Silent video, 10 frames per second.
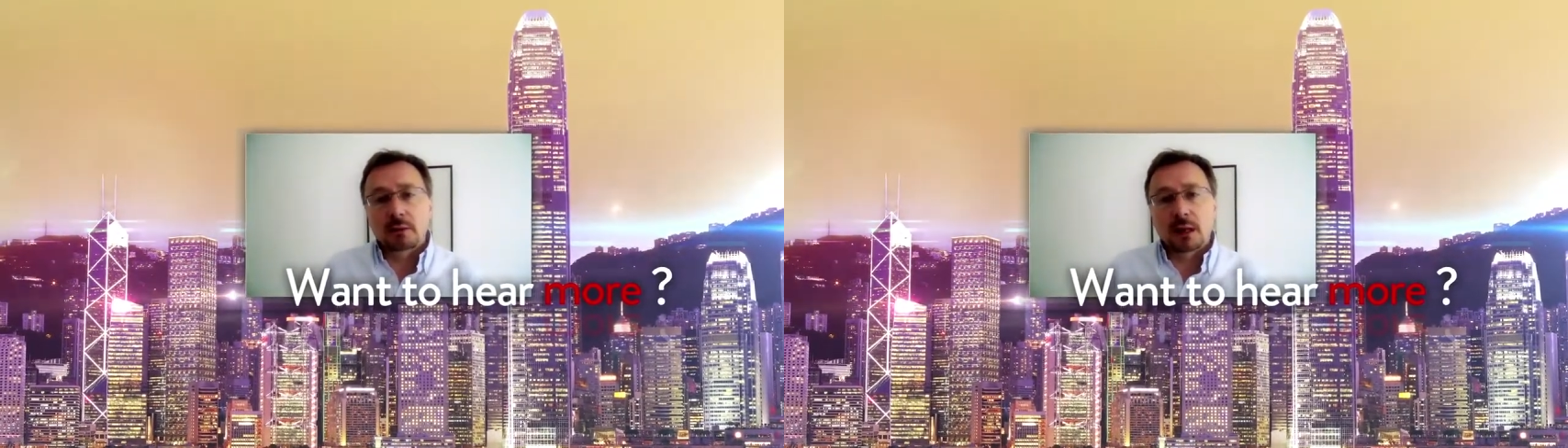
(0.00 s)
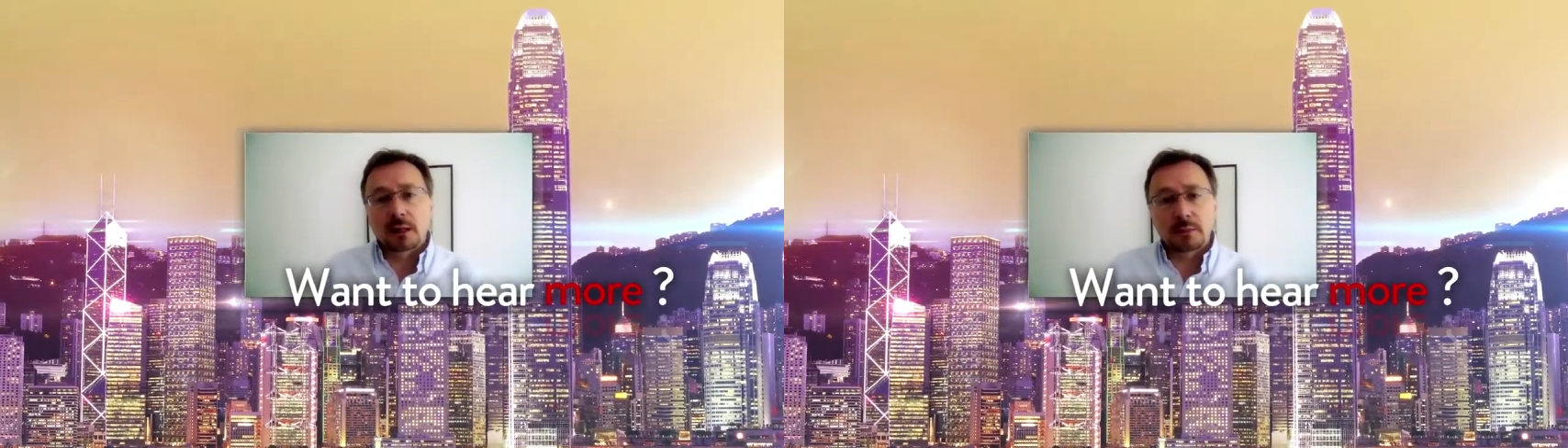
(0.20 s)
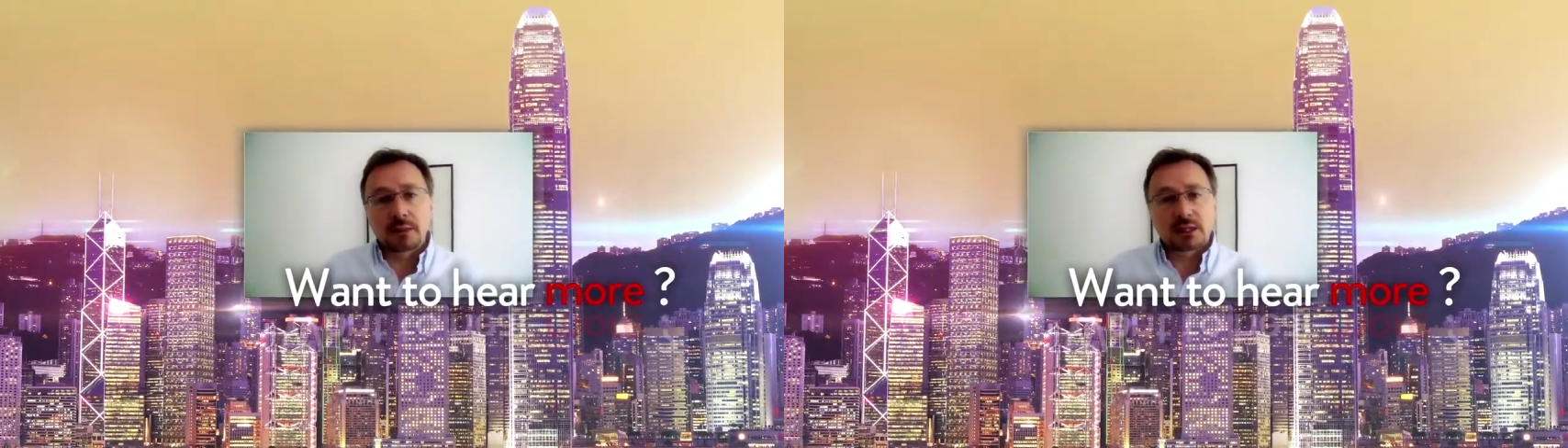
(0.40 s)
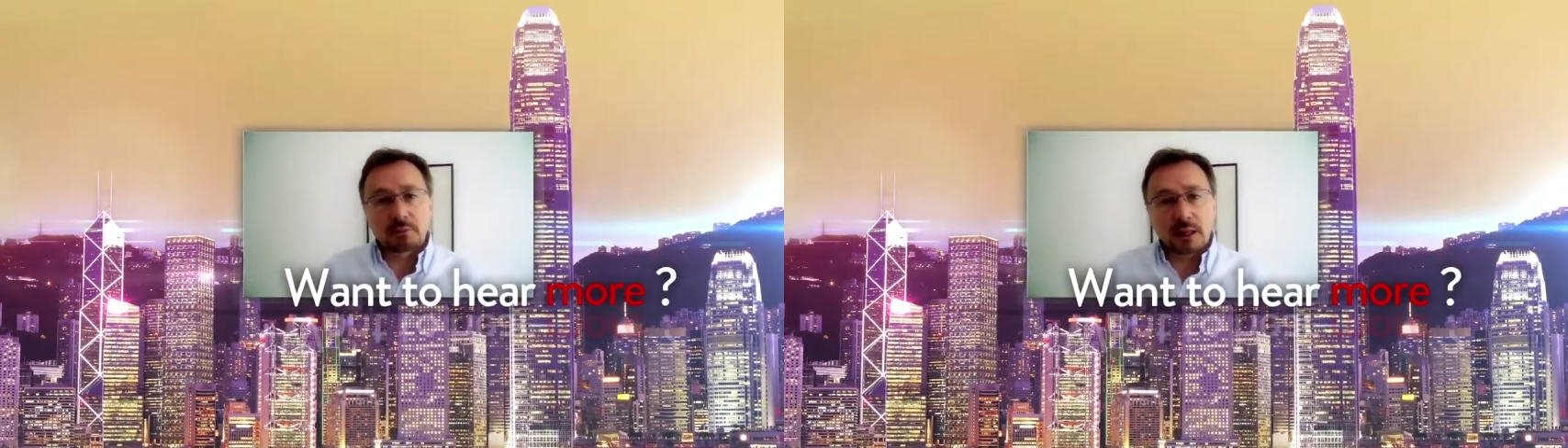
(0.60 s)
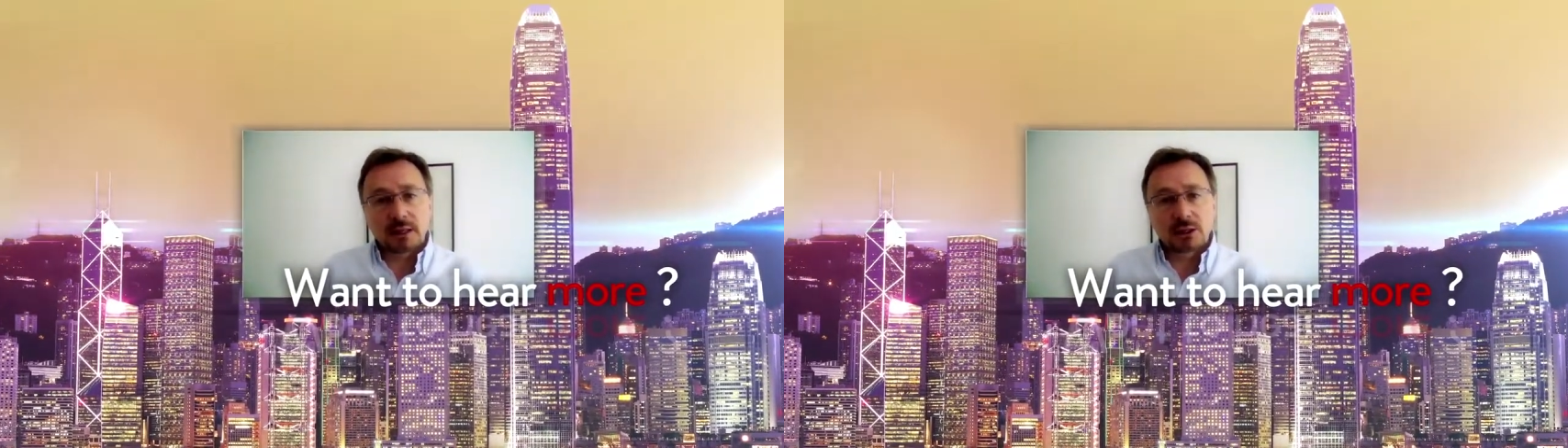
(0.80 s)
and let me
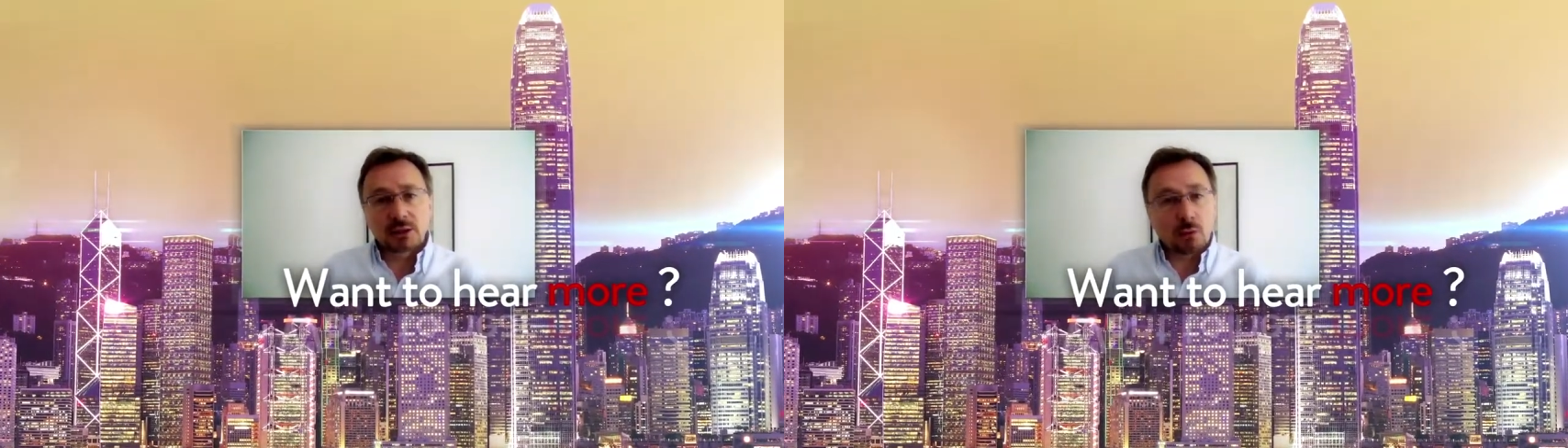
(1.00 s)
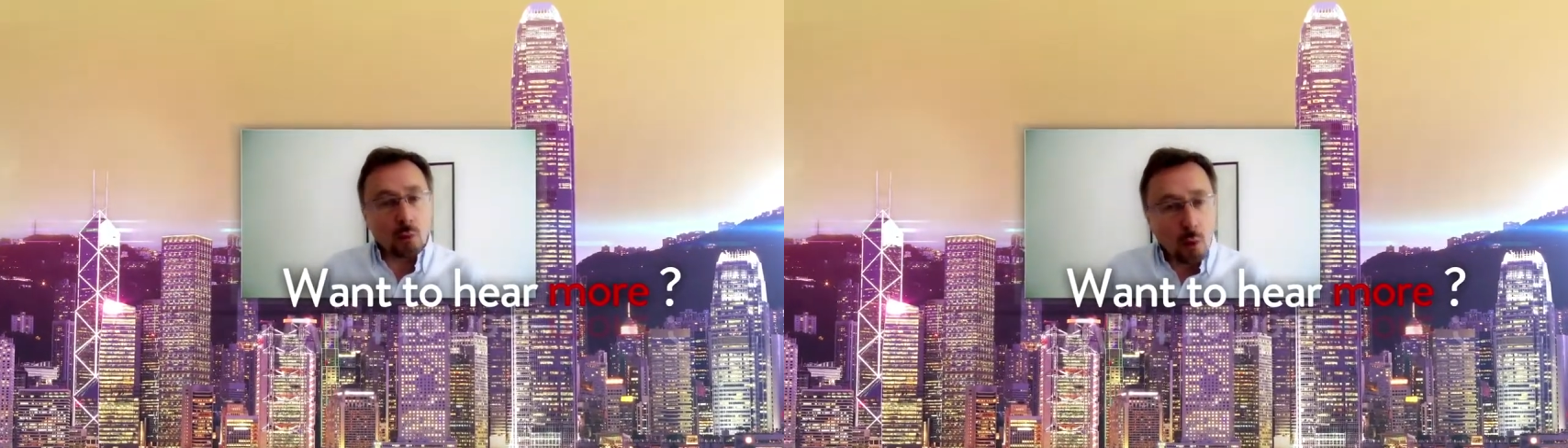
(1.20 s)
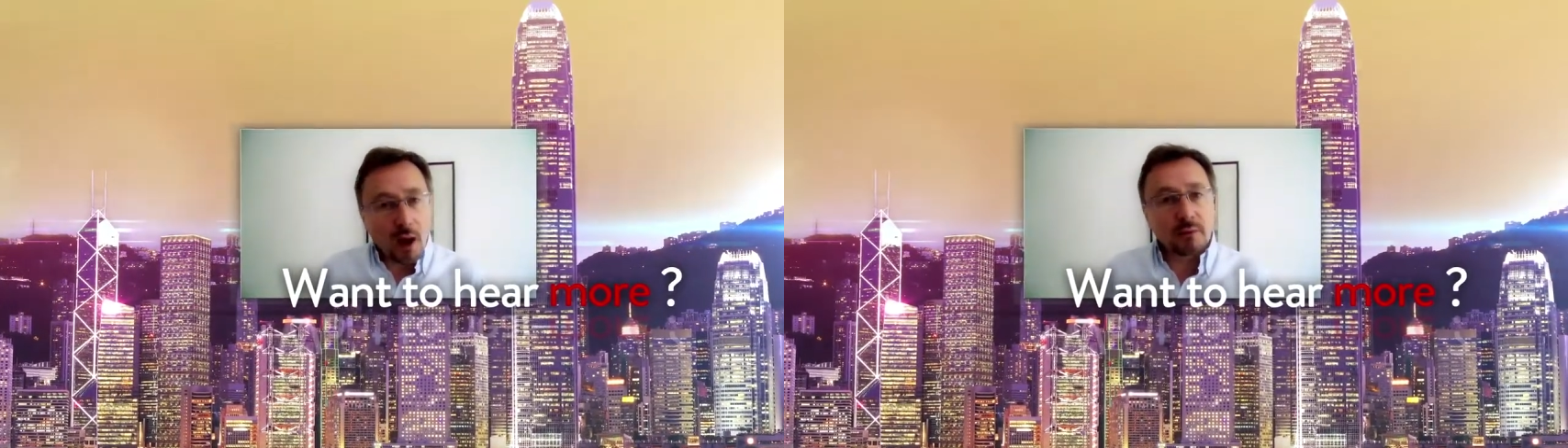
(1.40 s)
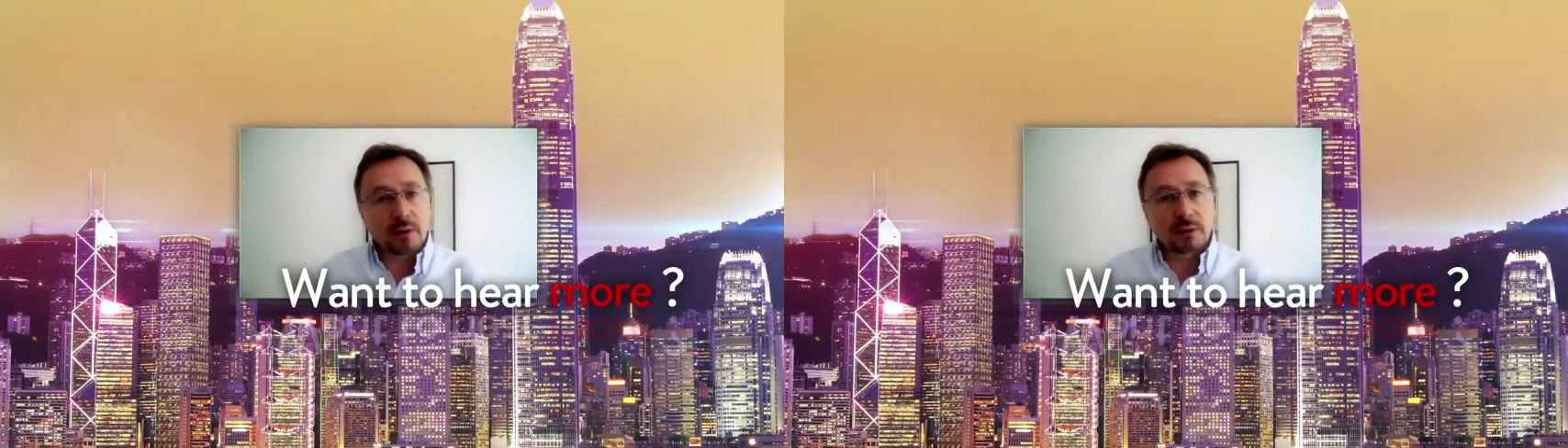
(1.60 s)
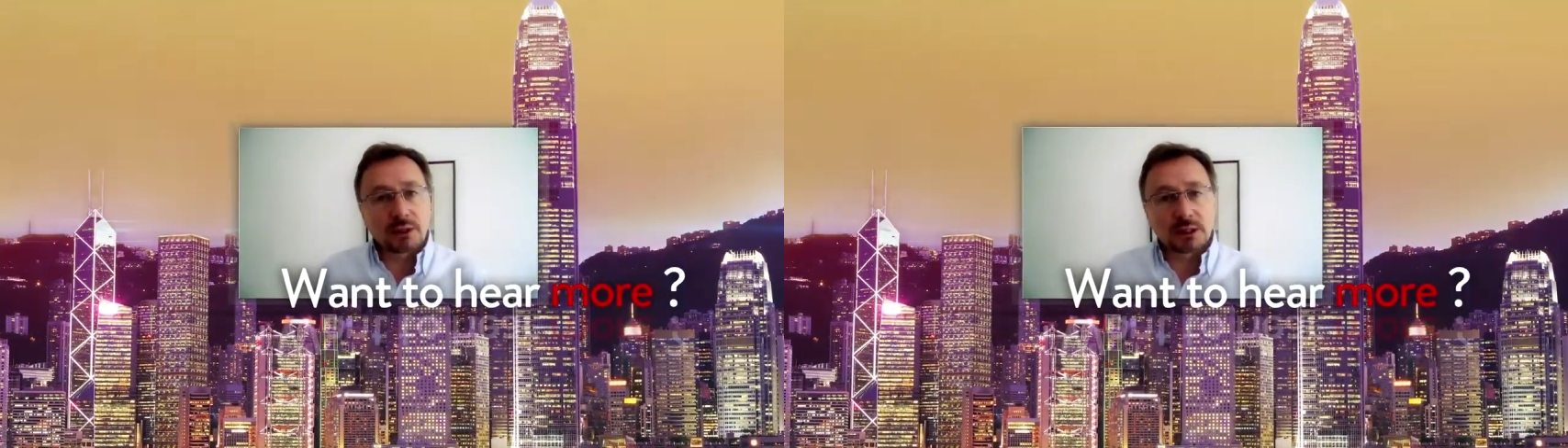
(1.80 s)
explain to you why we've
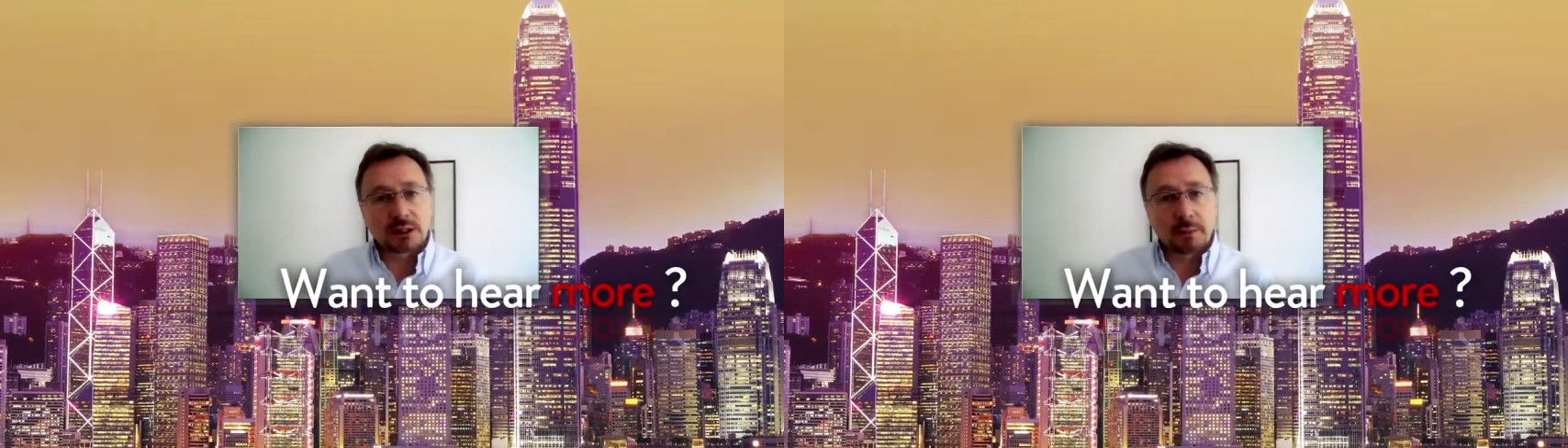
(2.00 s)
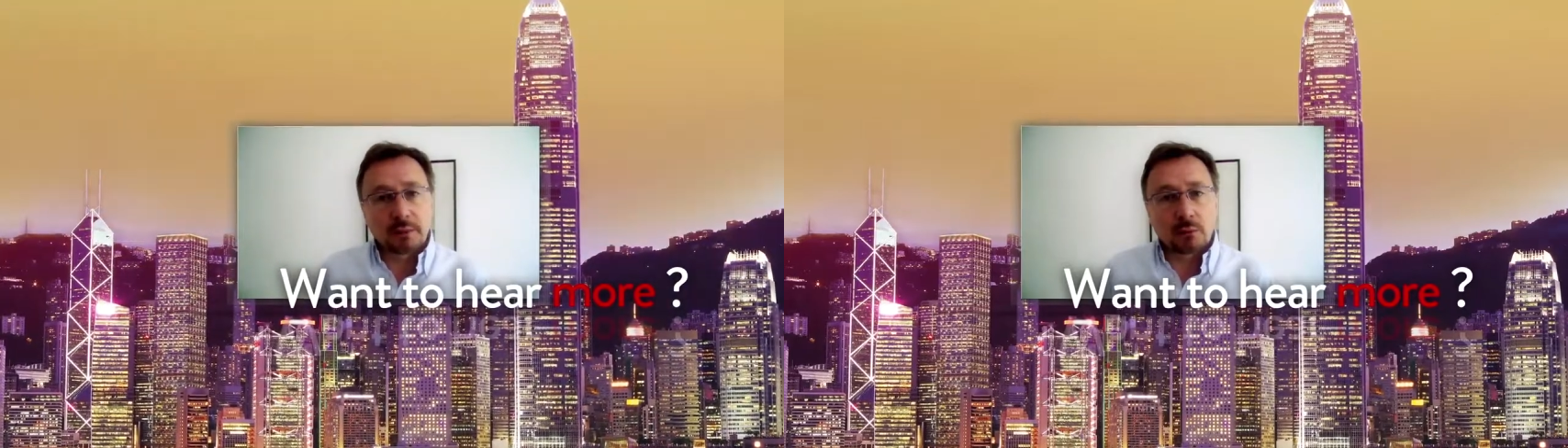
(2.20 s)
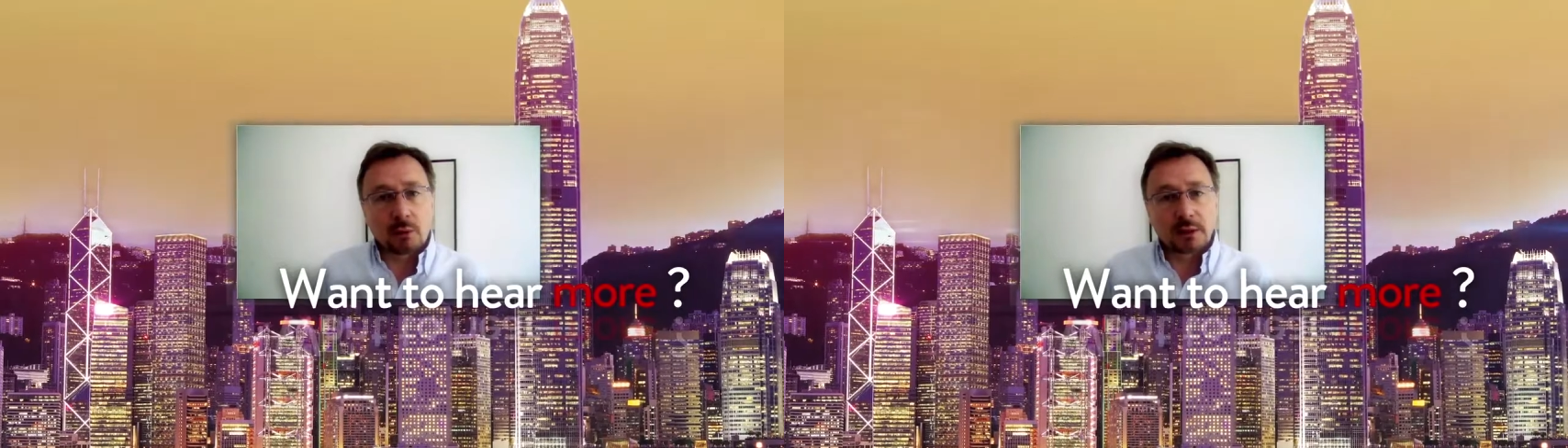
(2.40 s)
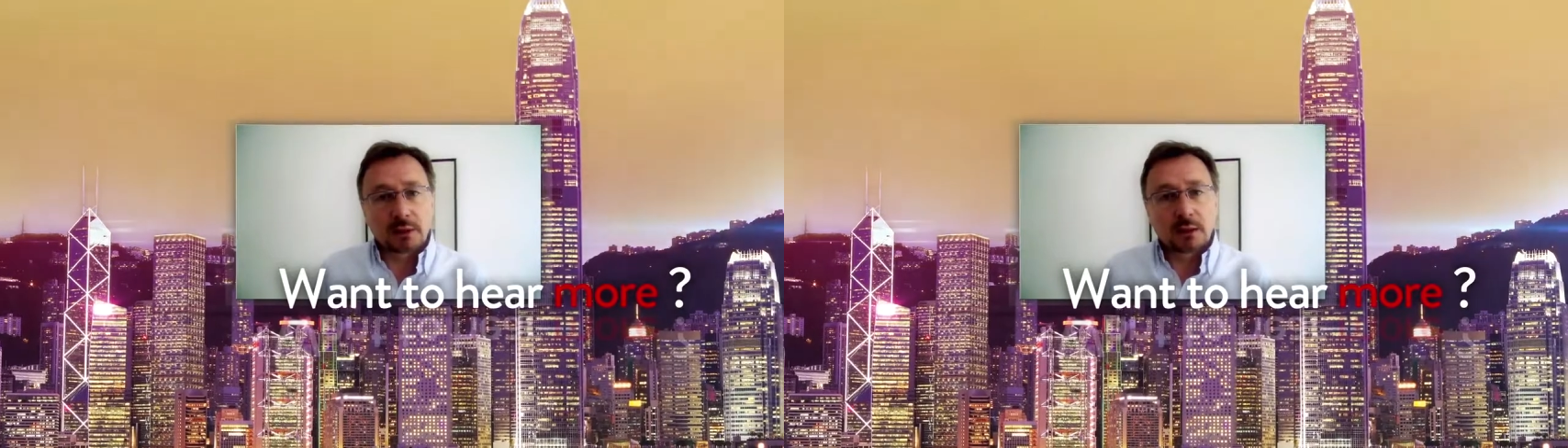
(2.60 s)
reached this tipping point,